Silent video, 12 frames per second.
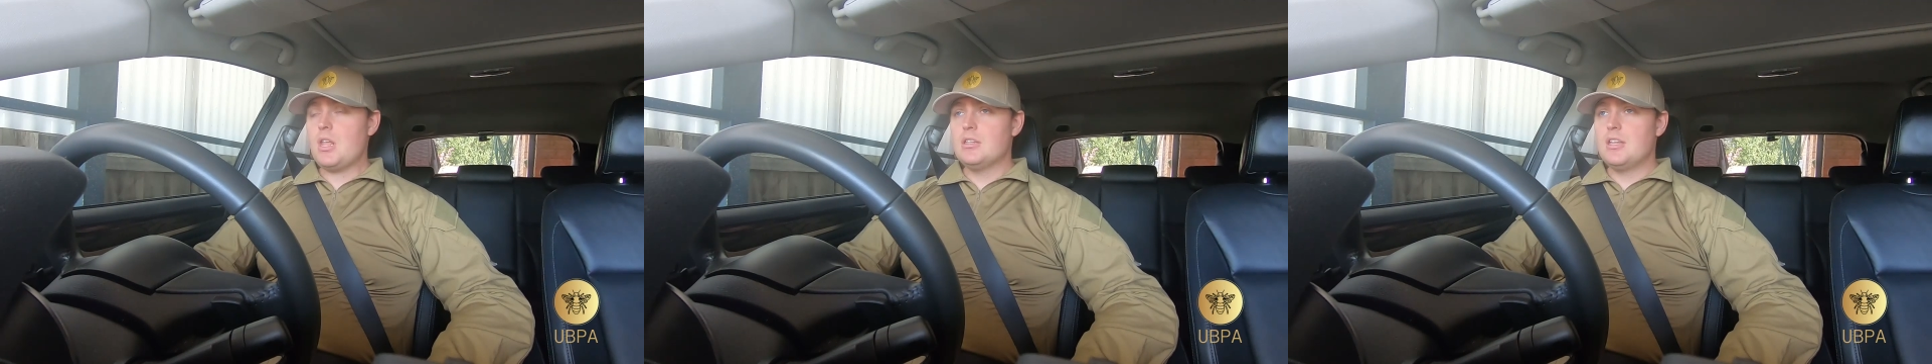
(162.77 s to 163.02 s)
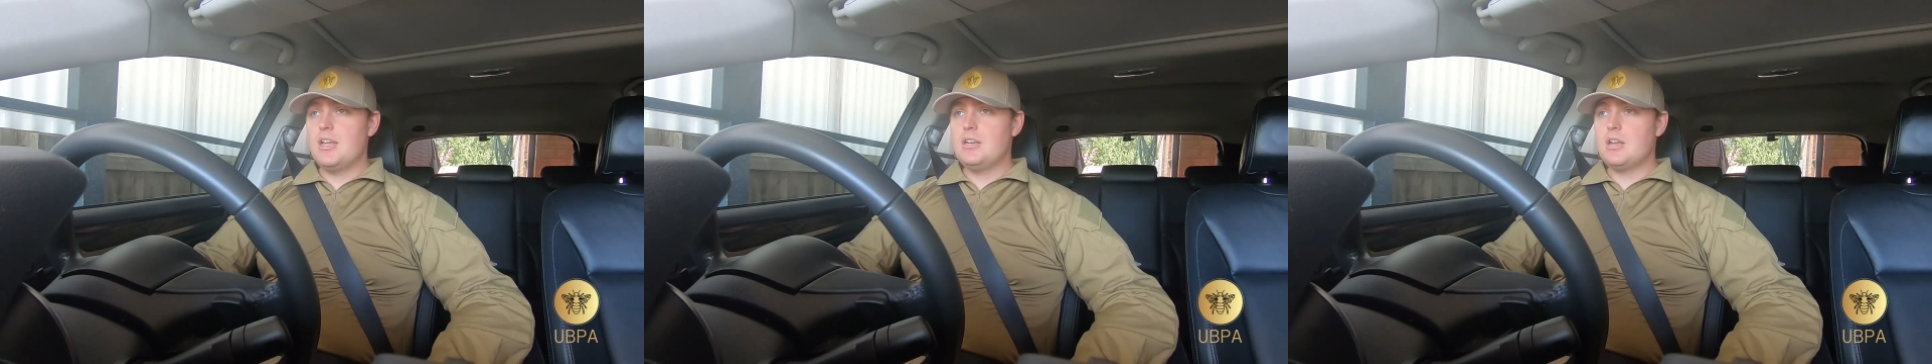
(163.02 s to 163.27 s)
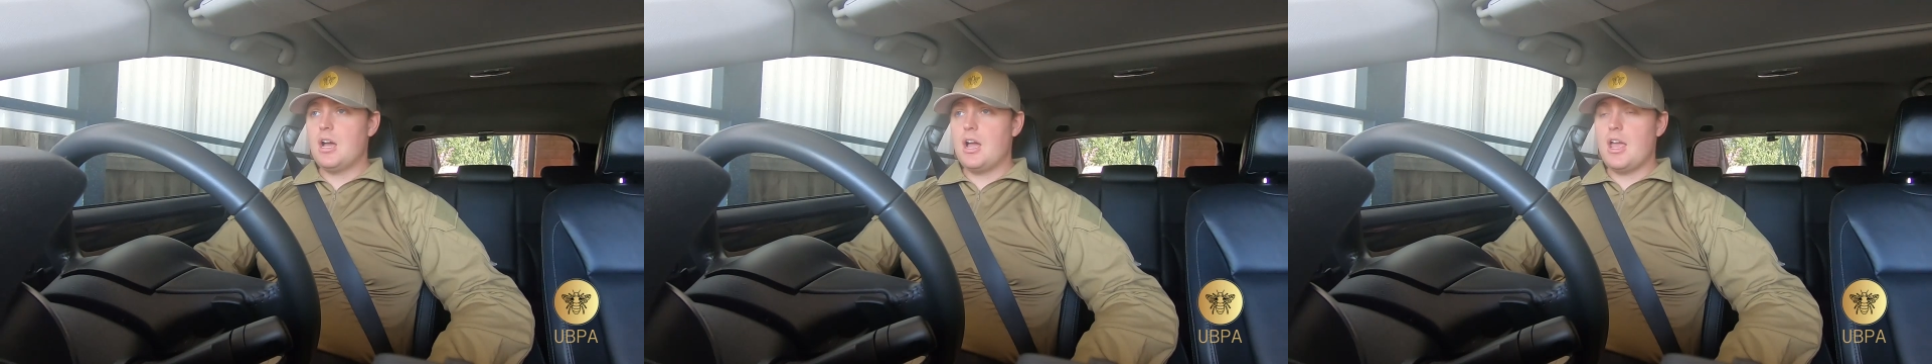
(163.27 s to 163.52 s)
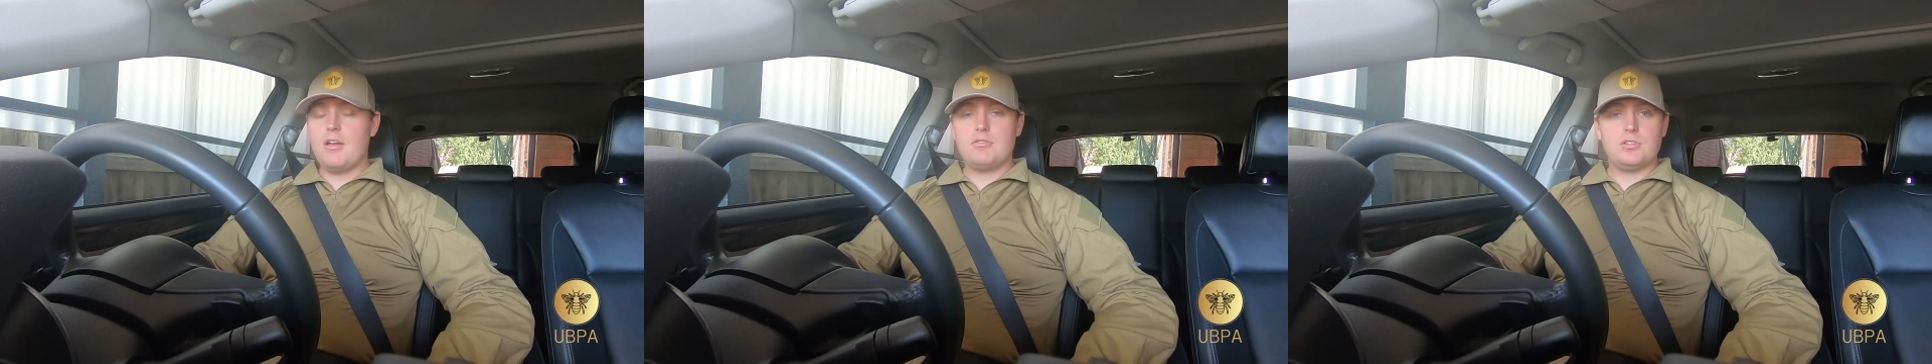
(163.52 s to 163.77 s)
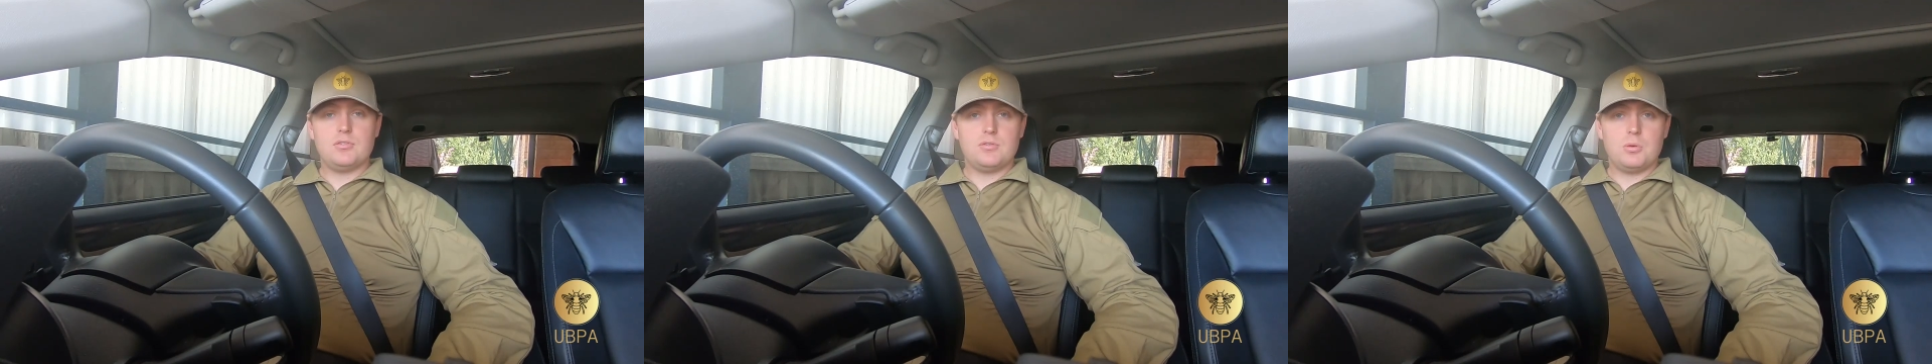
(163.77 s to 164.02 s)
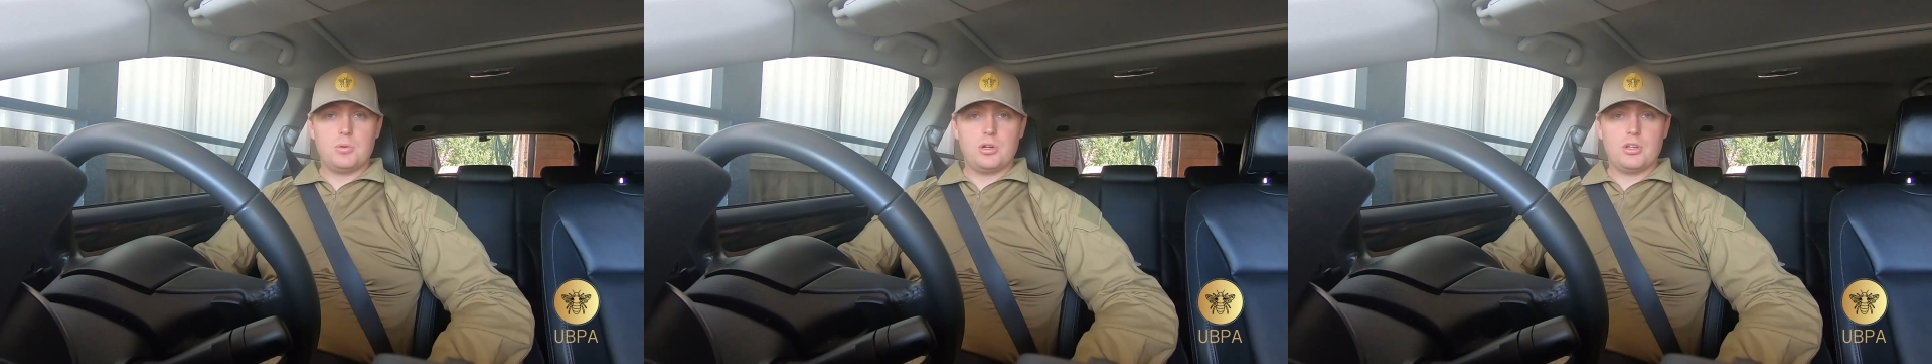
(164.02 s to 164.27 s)
Then I have to
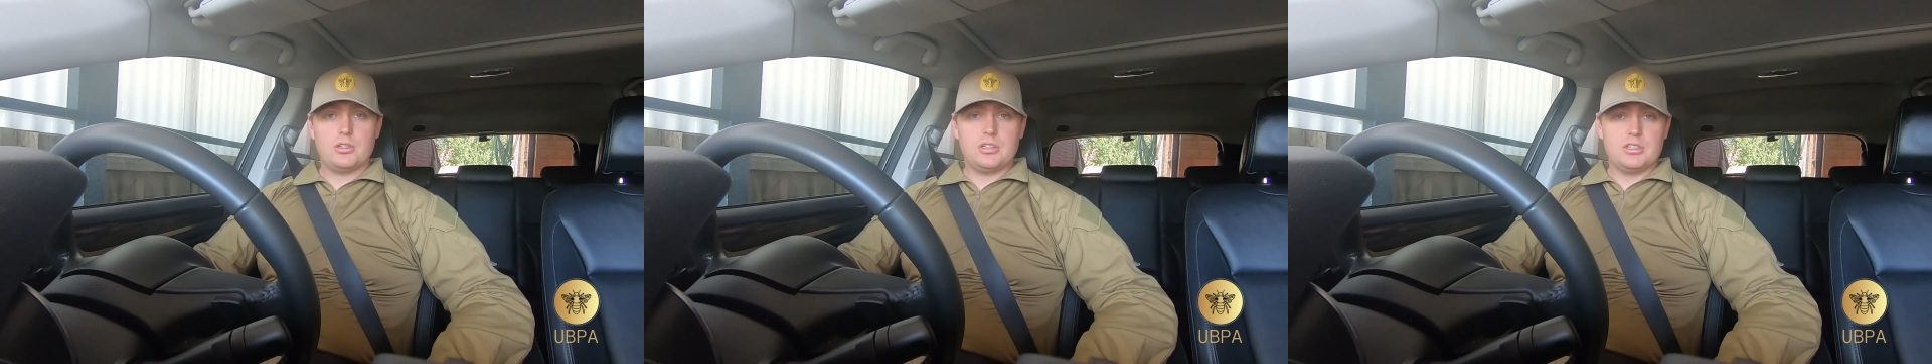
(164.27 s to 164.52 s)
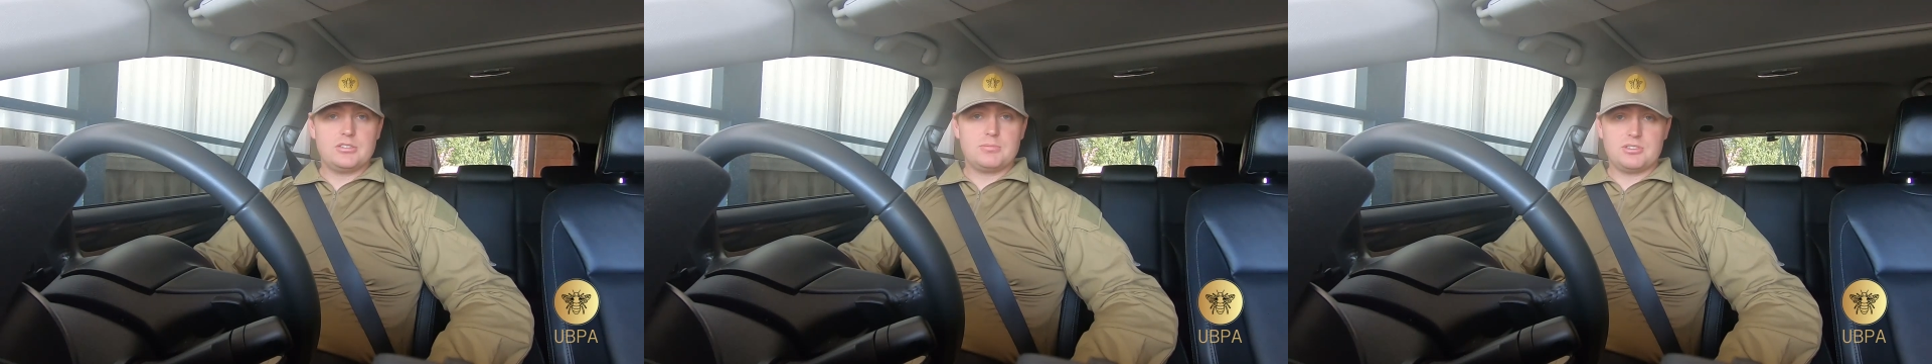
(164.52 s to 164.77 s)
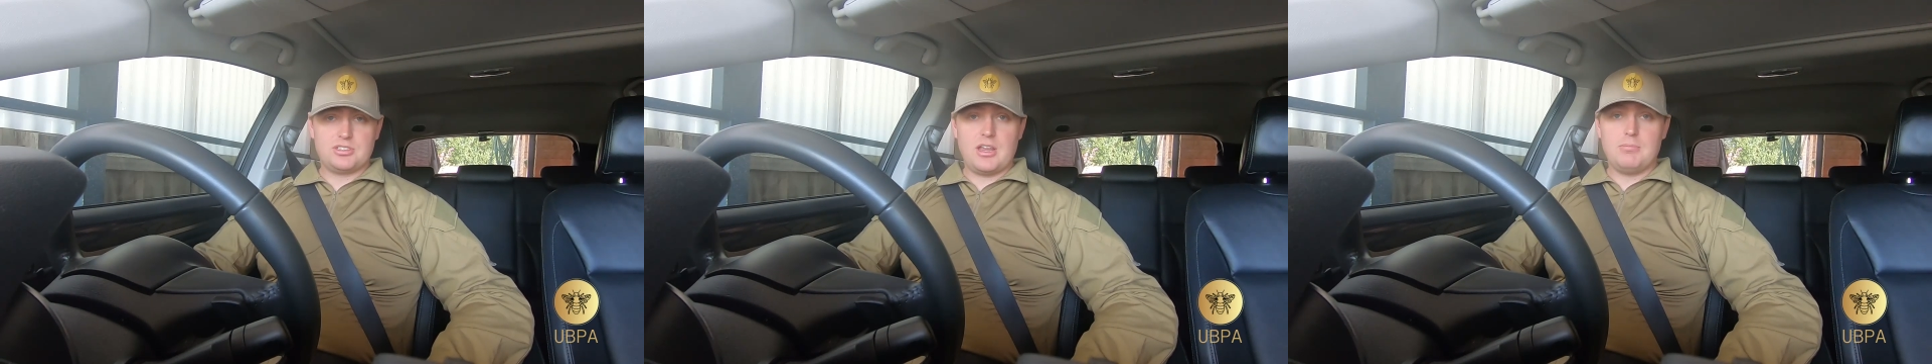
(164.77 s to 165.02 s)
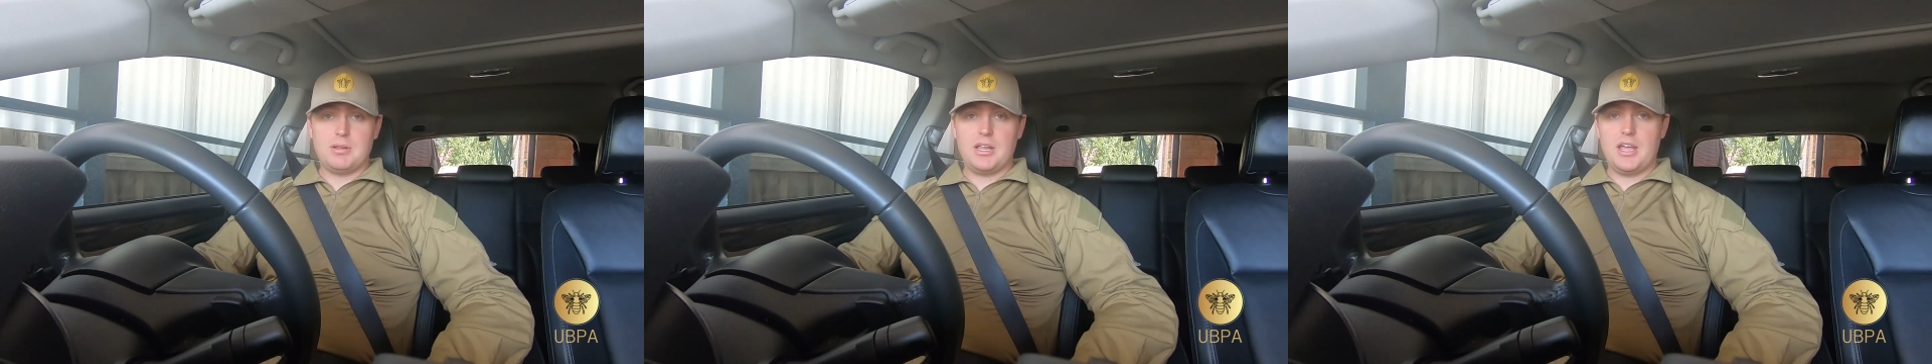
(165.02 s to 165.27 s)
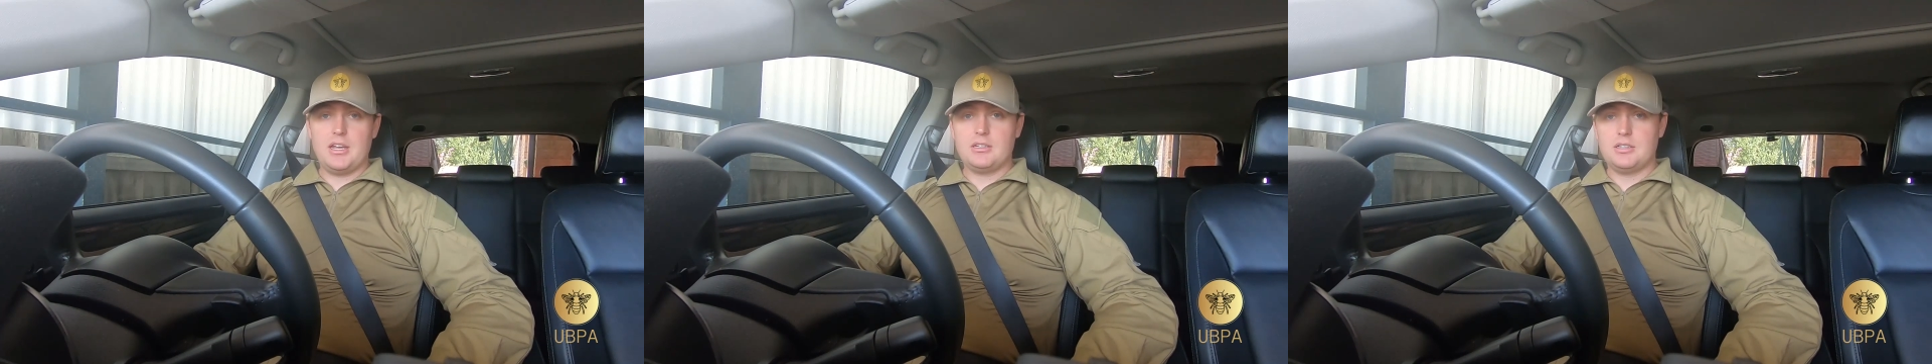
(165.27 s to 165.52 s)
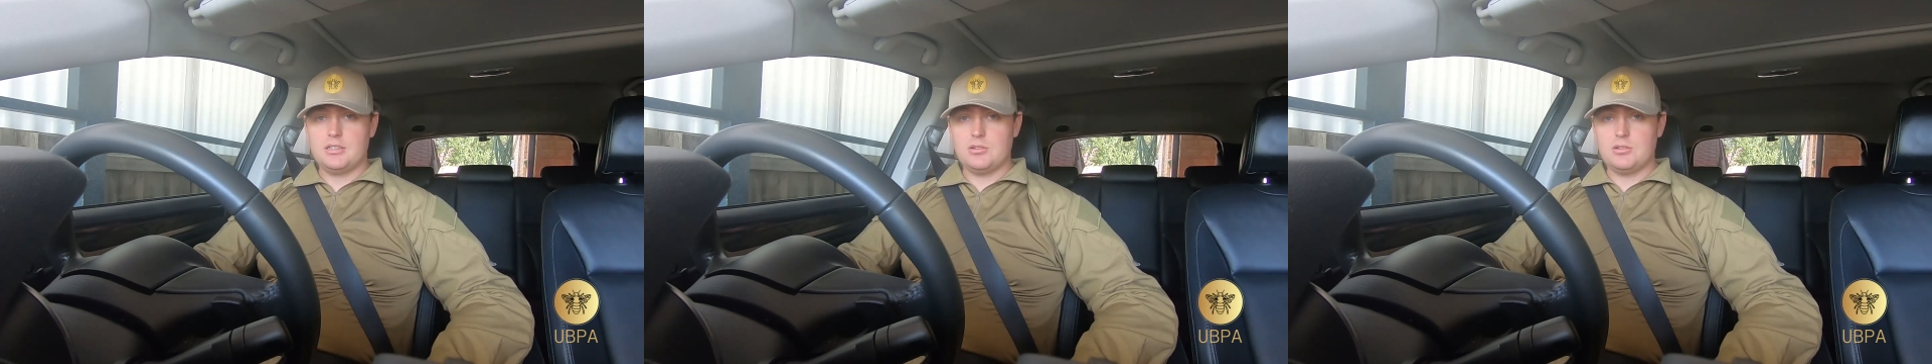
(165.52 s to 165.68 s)
forward on this same plan